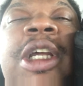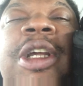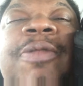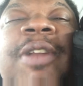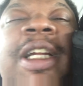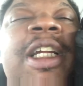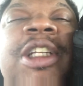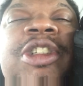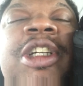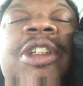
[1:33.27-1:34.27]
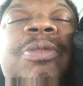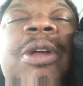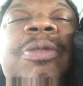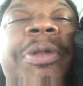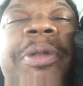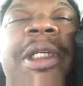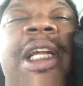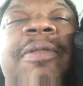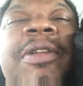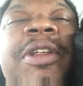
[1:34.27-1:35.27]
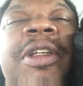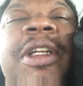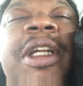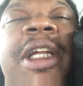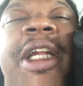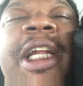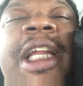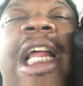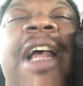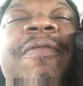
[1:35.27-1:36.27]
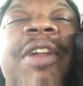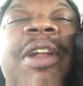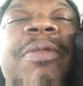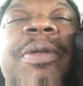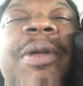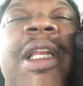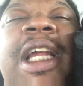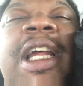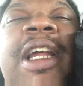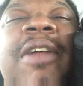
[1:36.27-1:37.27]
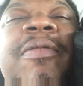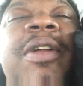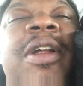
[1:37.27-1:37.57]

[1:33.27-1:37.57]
if they can't change the word, we wouldn't have the NIV, we wouldn't have